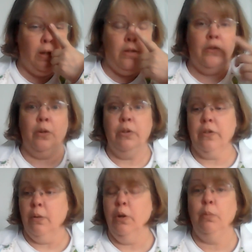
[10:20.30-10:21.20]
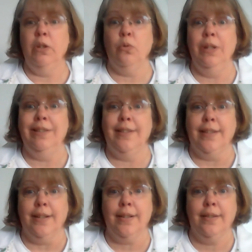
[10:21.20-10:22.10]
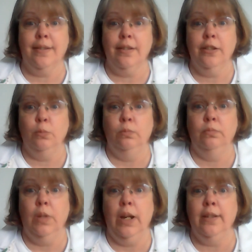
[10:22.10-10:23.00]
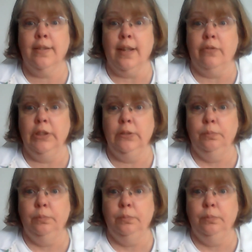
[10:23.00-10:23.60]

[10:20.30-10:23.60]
So it's somewhere between 6 and 7.